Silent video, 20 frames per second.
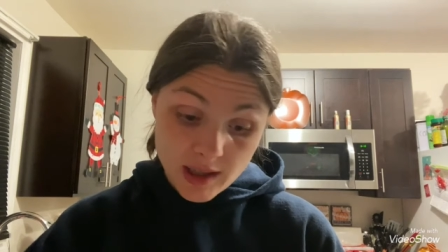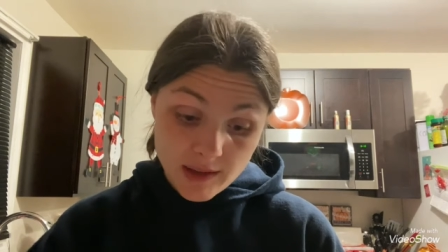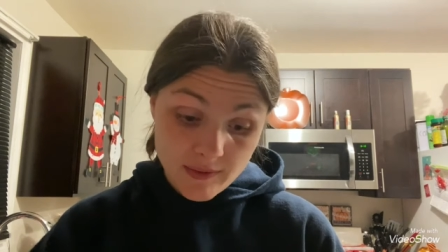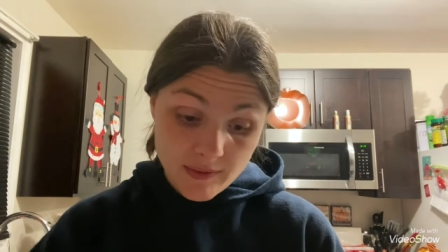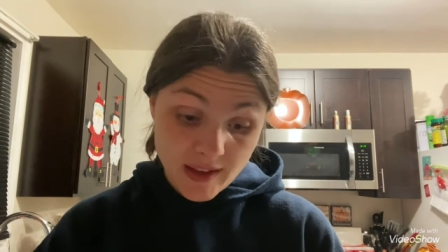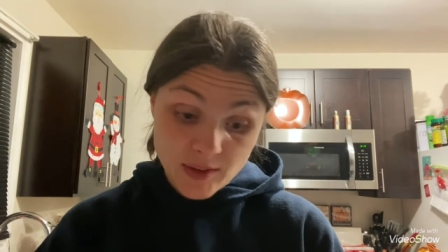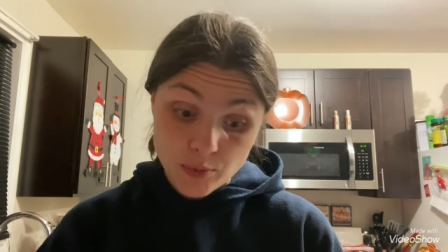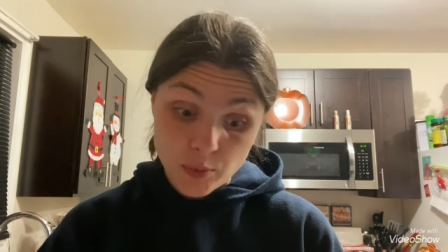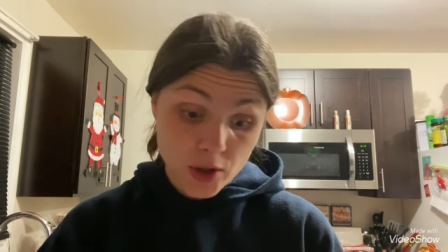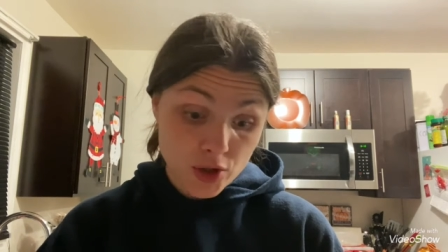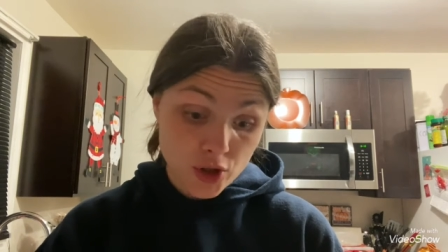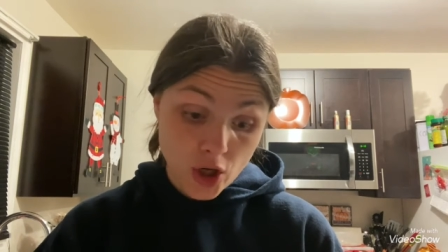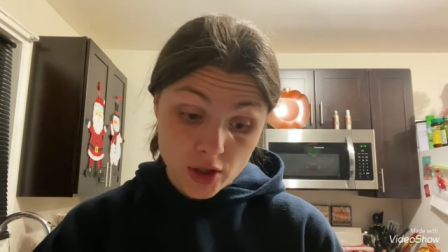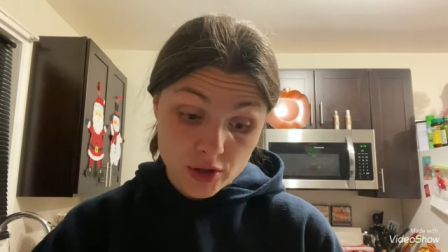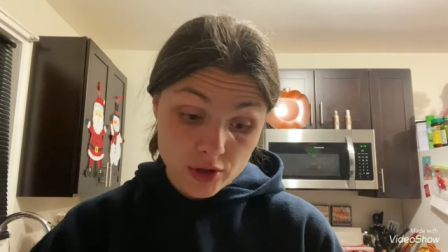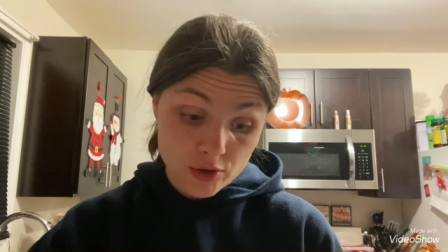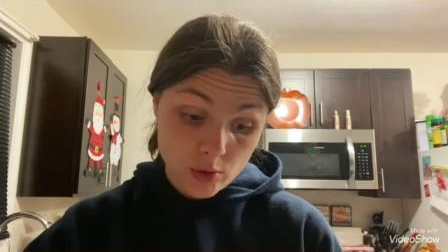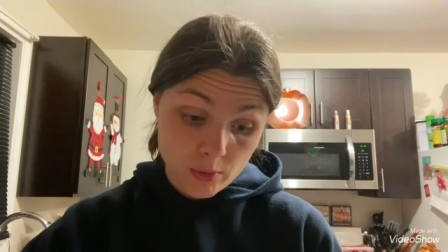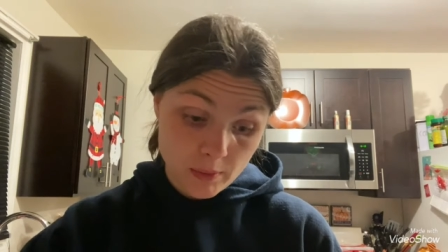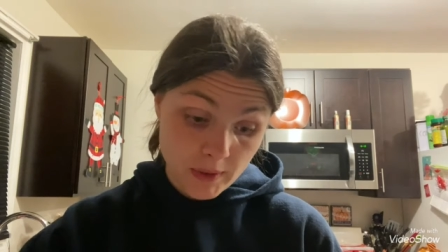That's what her
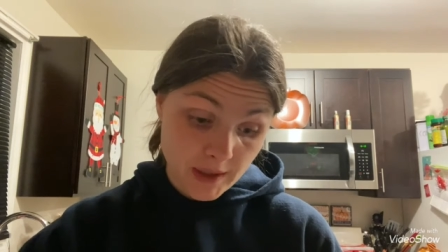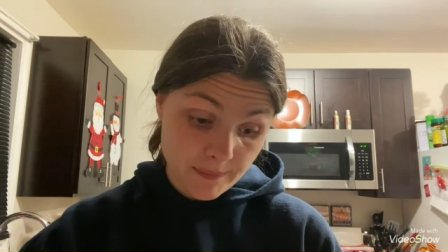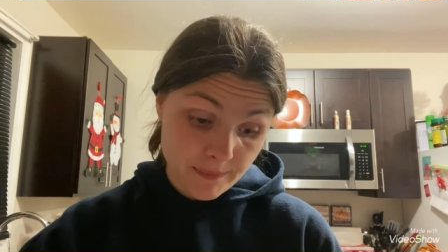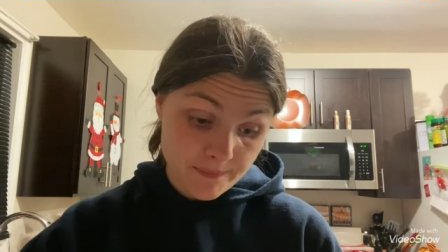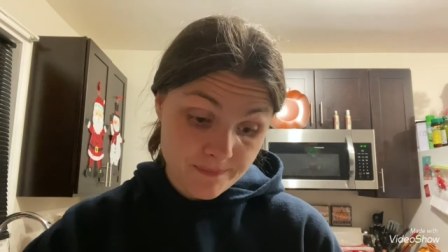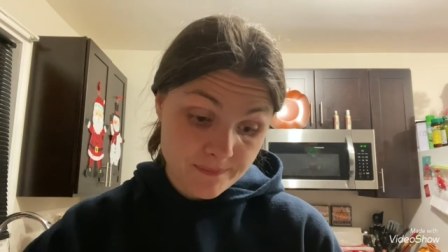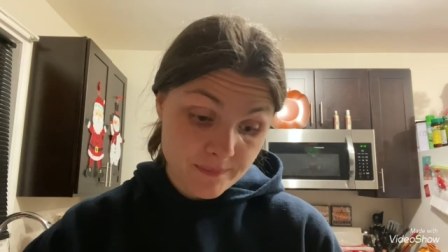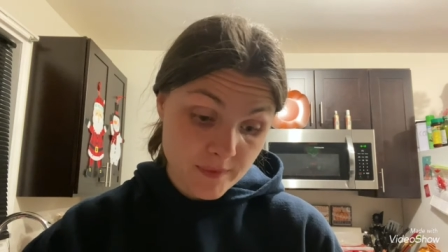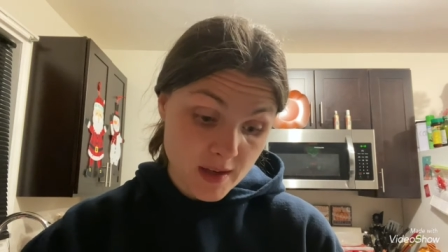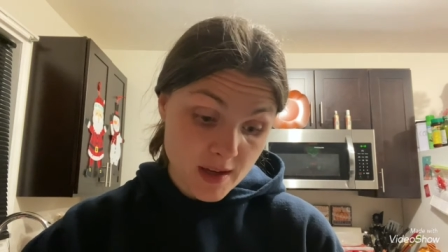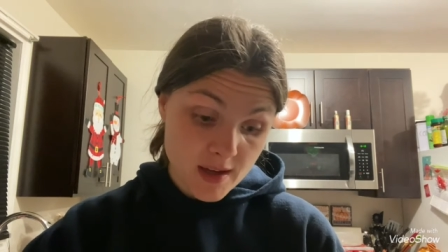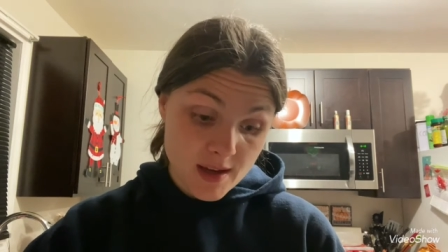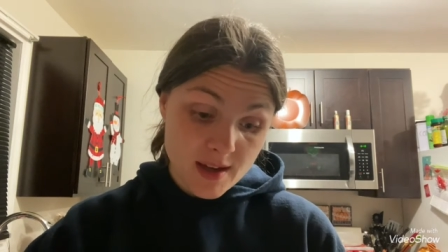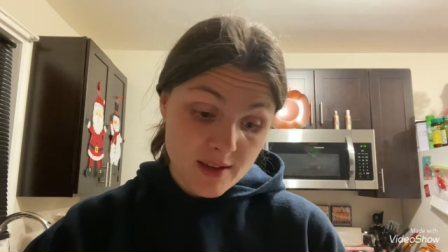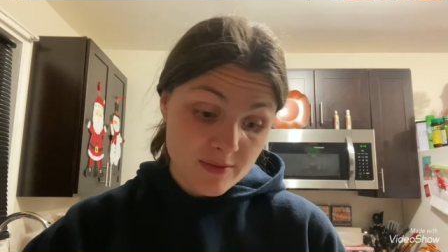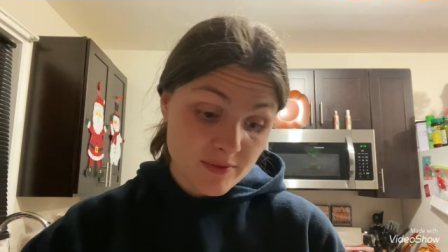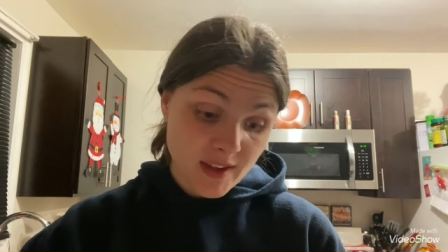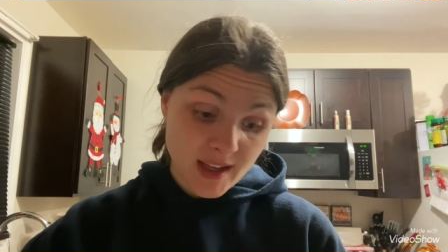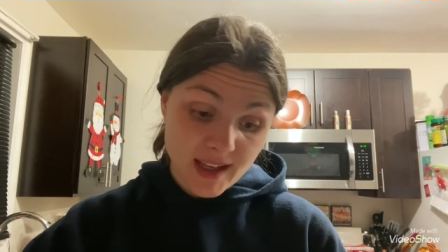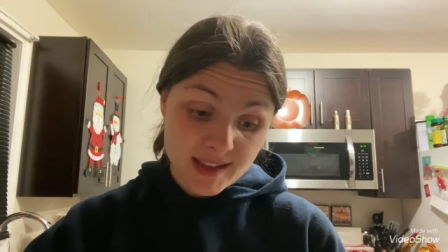doctor told me.
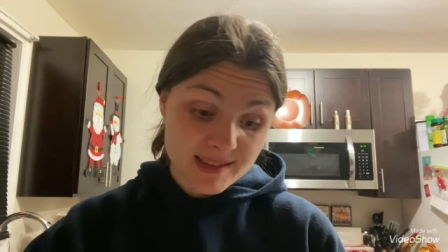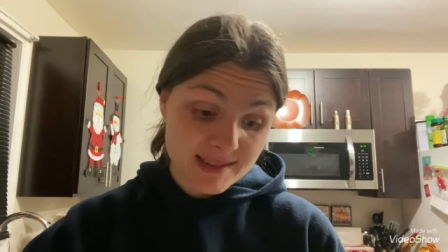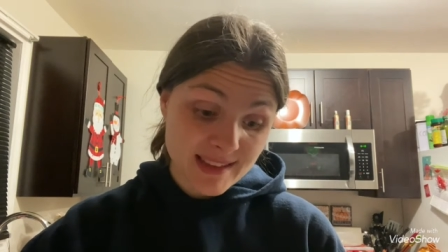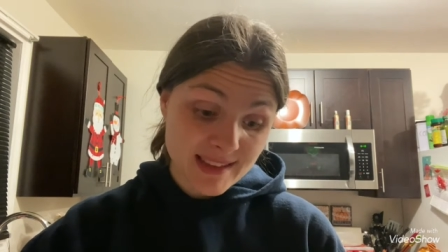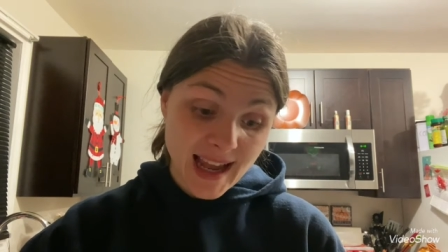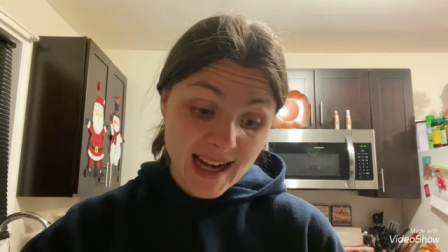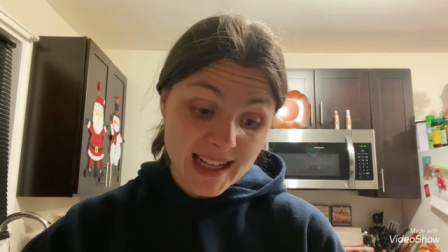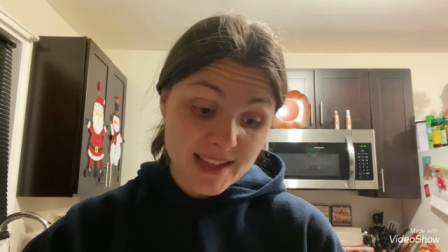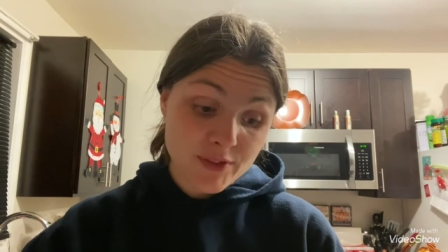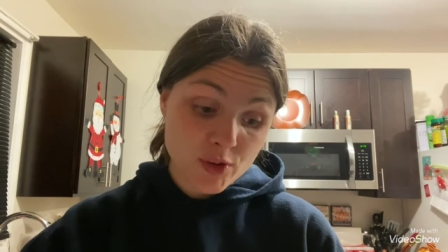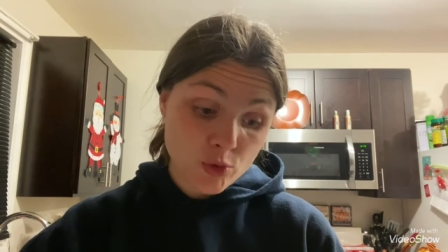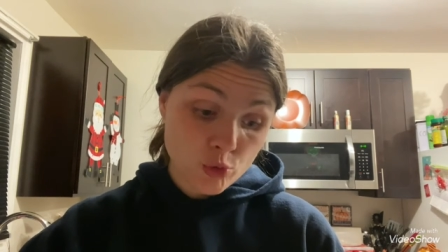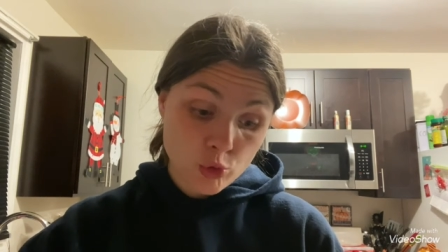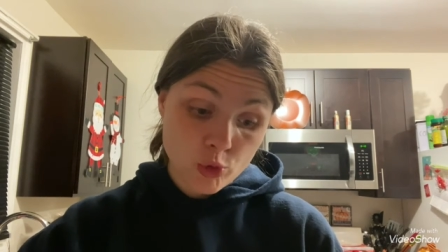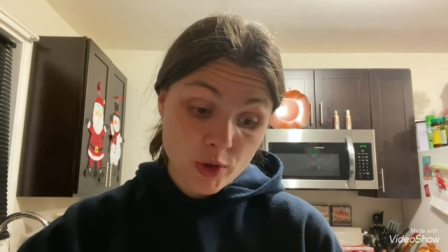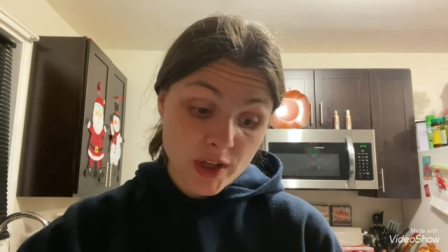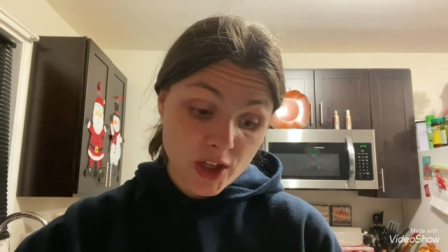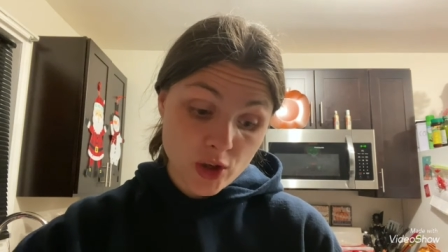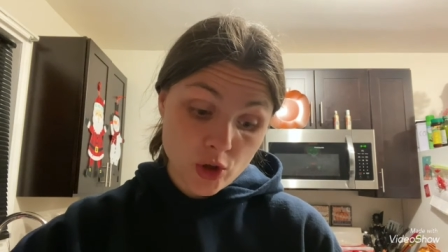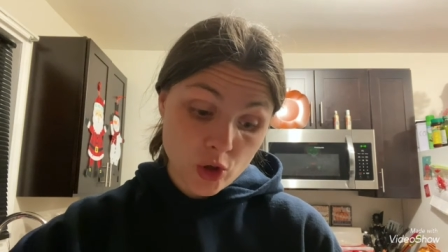Like, it's not even
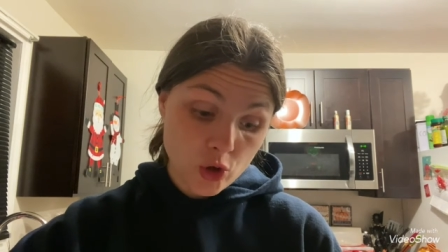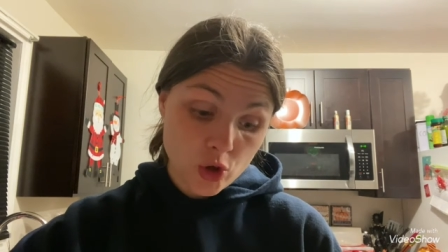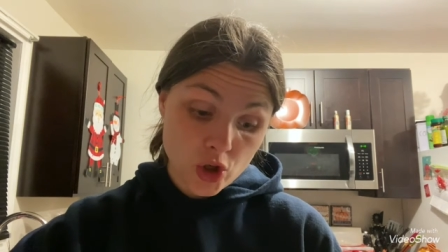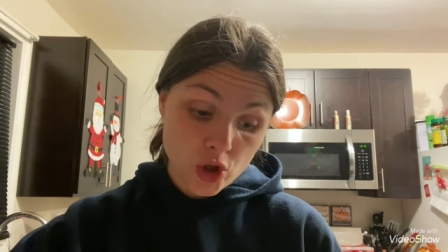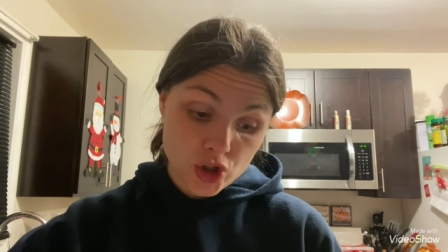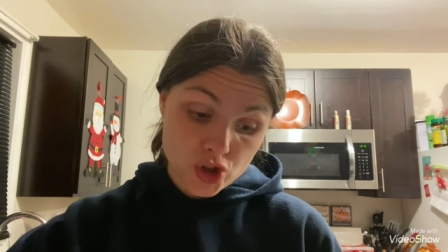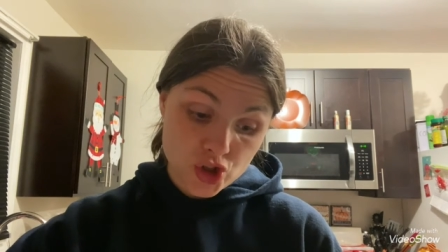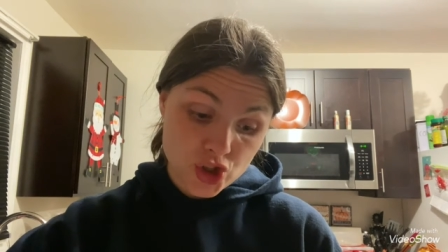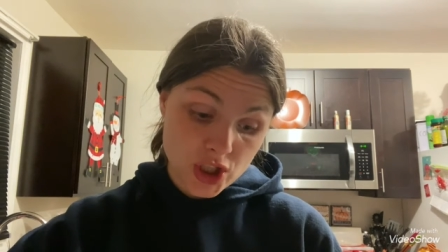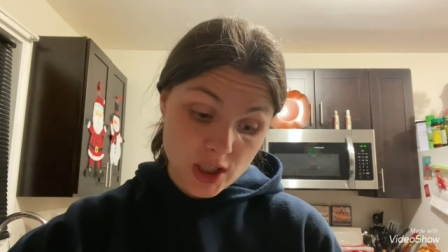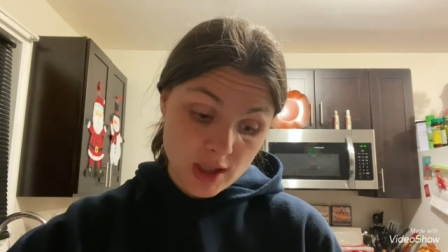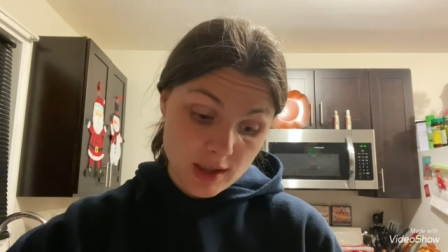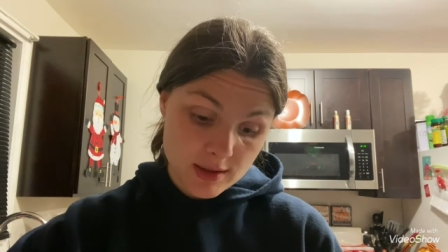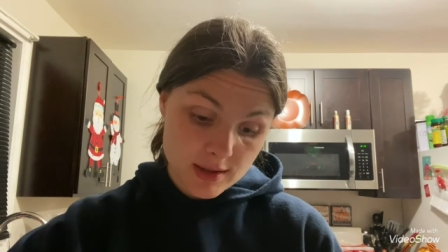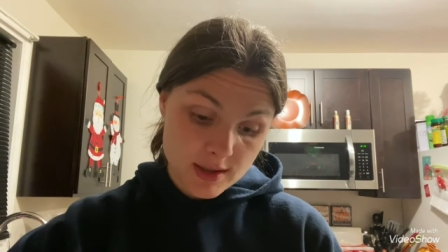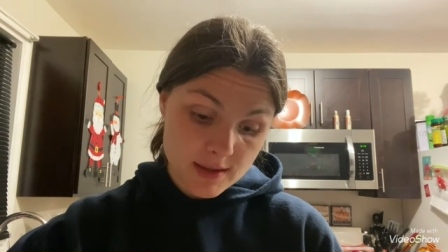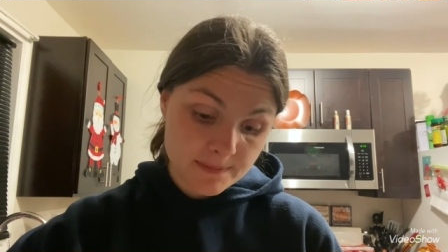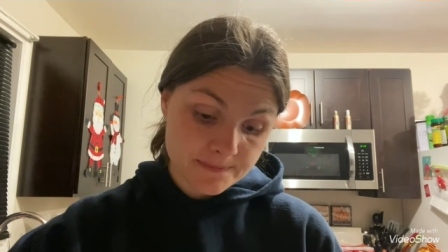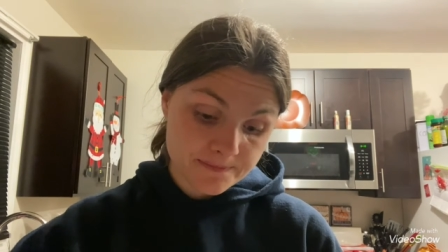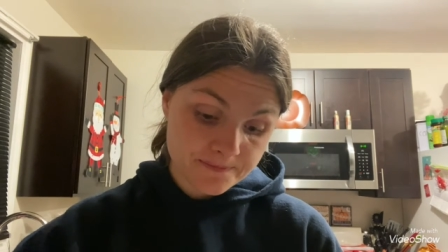real
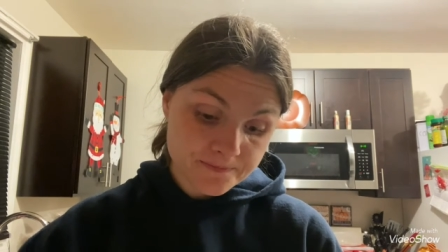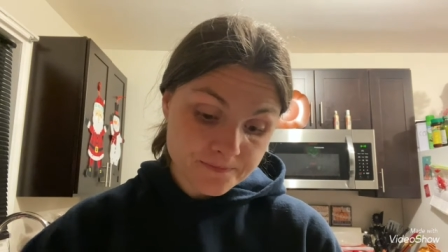cheese.